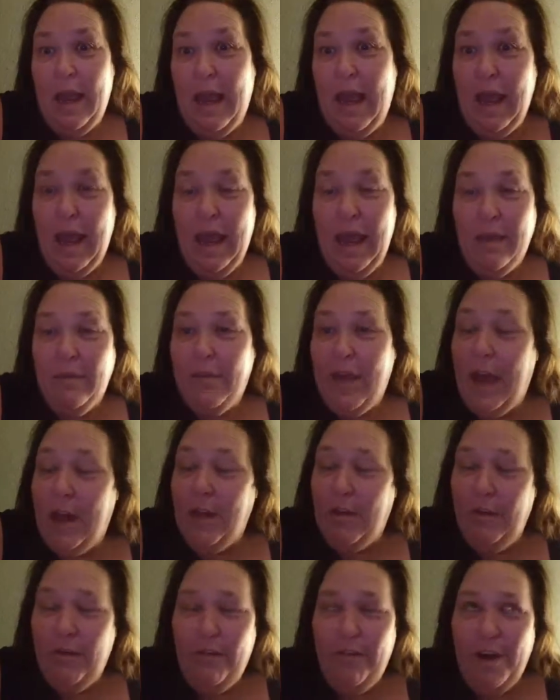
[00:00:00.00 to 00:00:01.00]
I've had
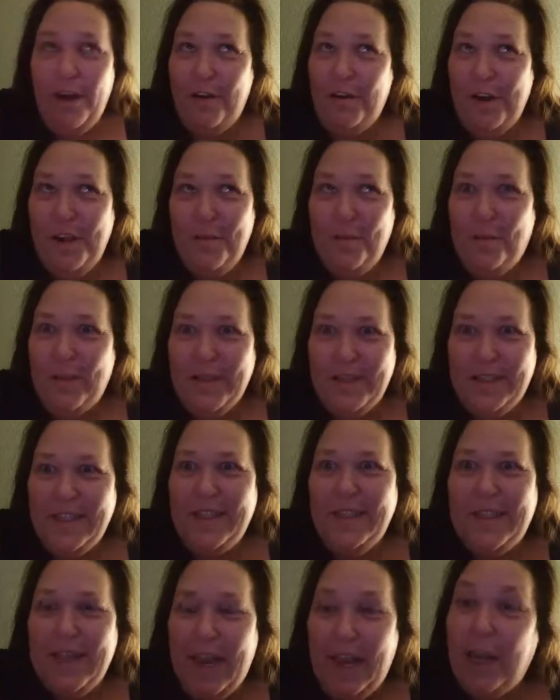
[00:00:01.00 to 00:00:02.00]
a very
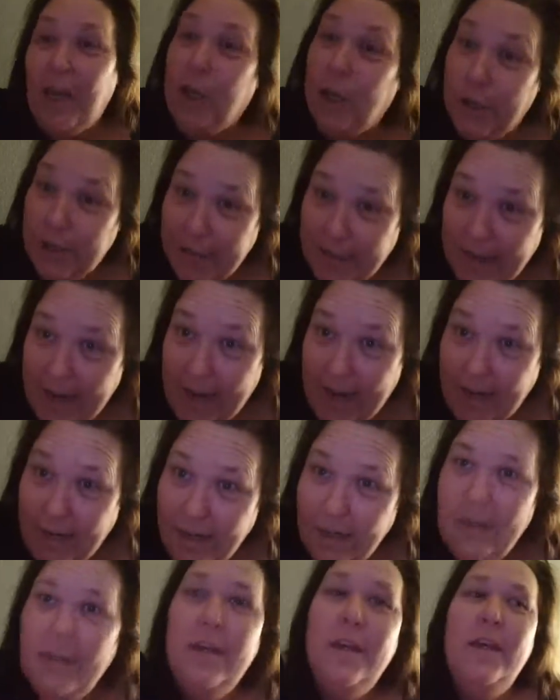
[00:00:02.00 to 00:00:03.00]
busy day, a good
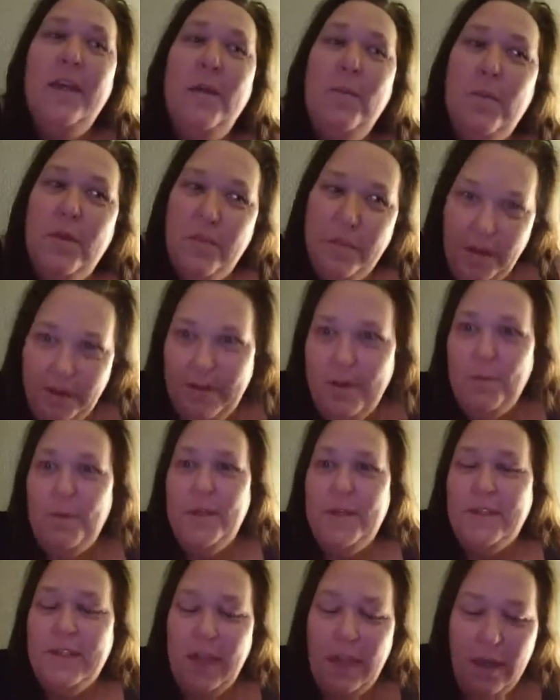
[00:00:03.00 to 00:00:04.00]
day, but very
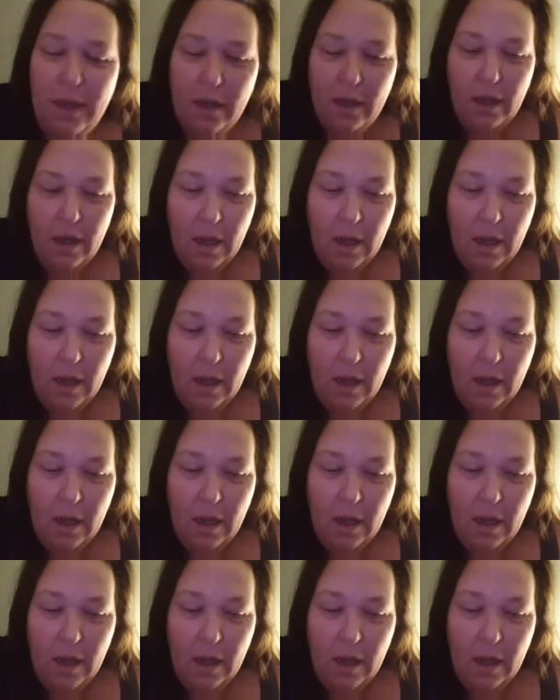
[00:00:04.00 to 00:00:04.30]
busy.